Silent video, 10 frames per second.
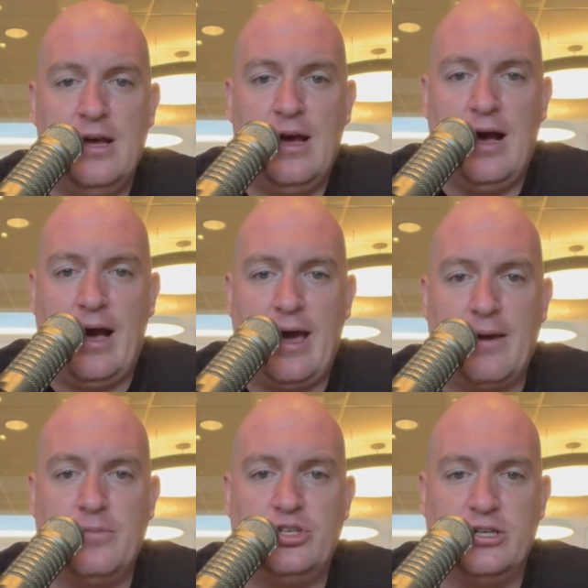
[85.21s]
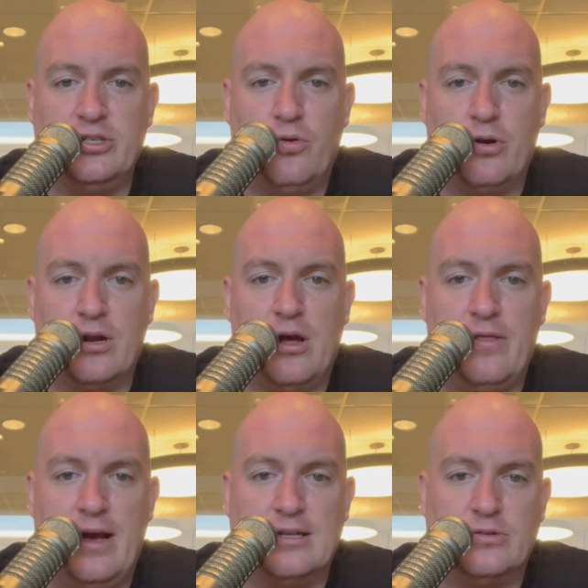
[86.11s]
I am judging Oregon on
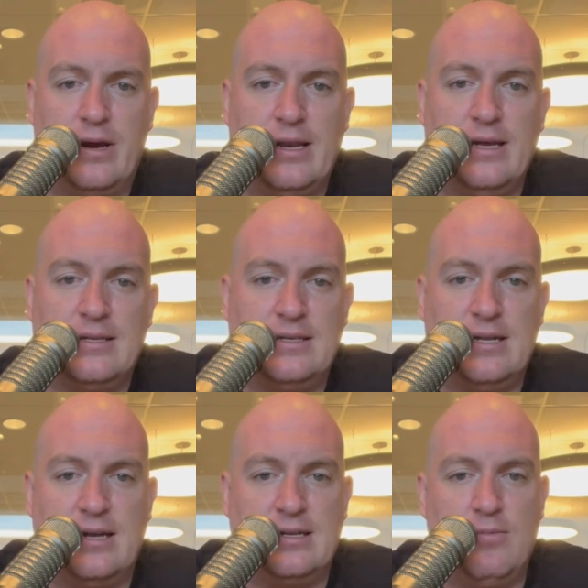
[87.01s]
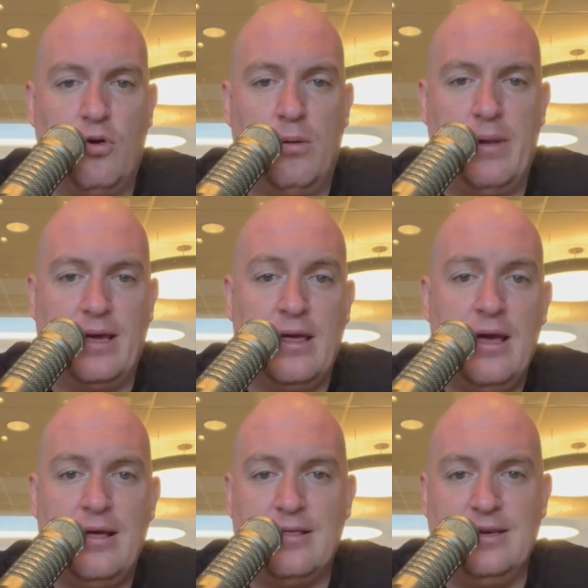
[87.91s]
that. So I need to see Dante Moore make
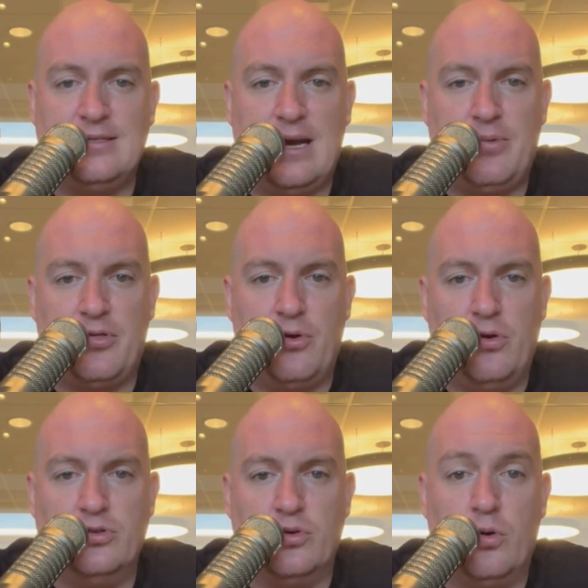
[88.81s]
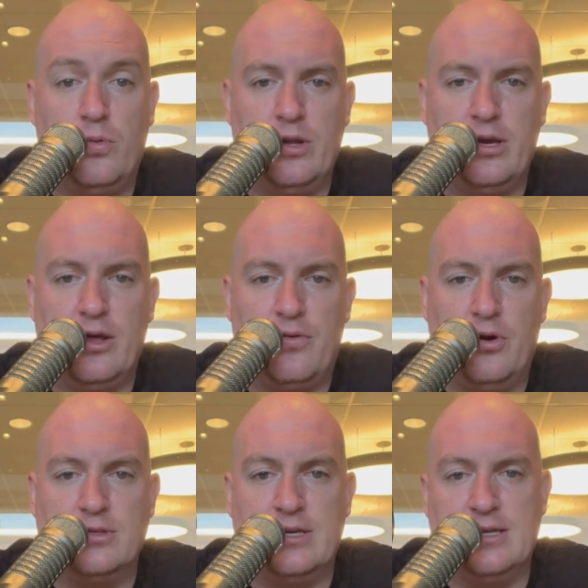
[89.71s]
these type of throws or really good throws
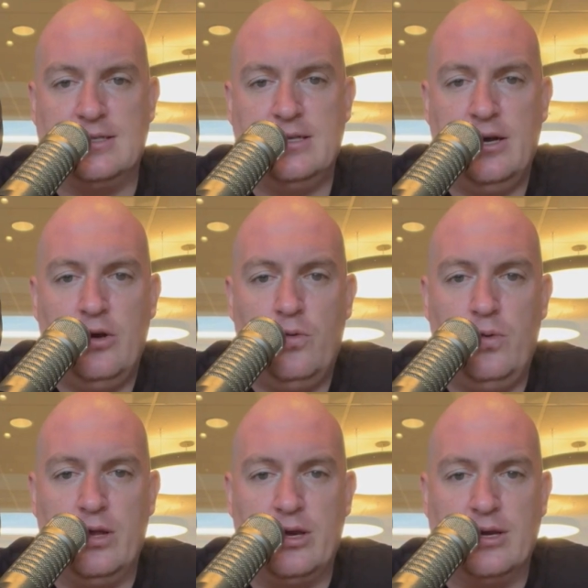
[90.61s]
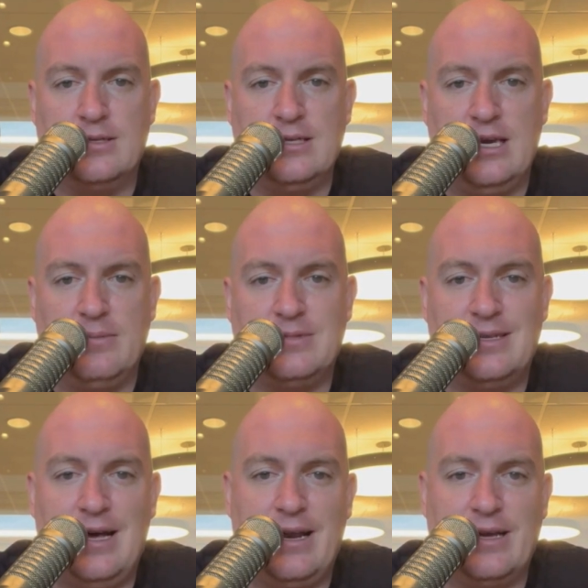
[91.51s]
against really good teams,
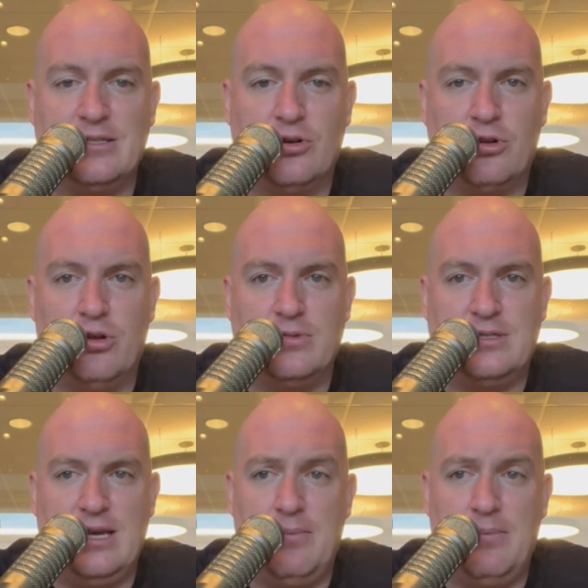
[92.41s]
not against Oklahoma State.